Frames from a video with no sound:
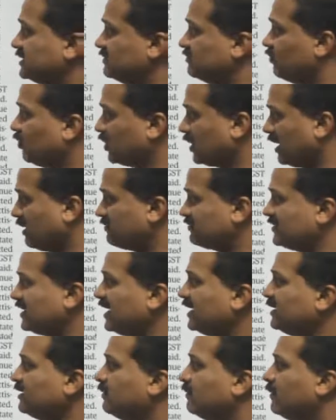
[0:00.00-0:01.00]
what I have
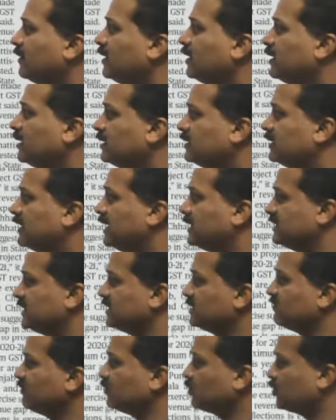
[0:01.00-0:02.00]
said, that it
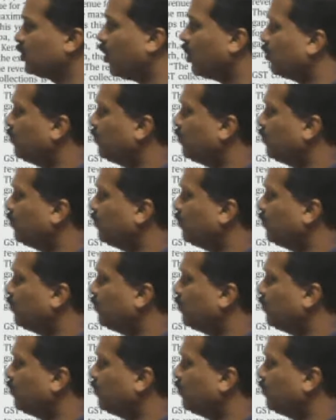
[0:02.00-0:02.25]
would not